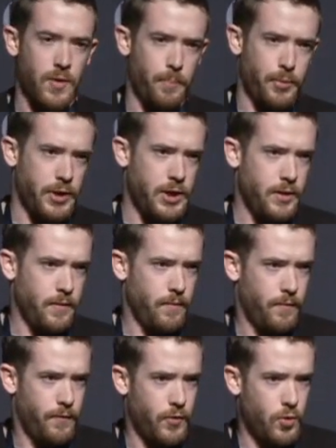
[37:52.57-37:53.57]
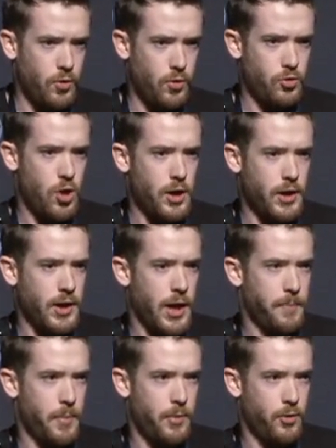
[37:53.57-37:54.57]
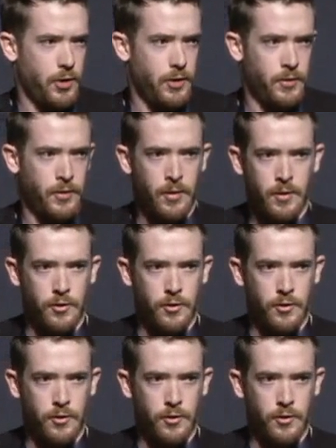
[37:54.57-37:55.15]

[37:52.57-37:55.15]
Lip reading: complete full logging capabilities.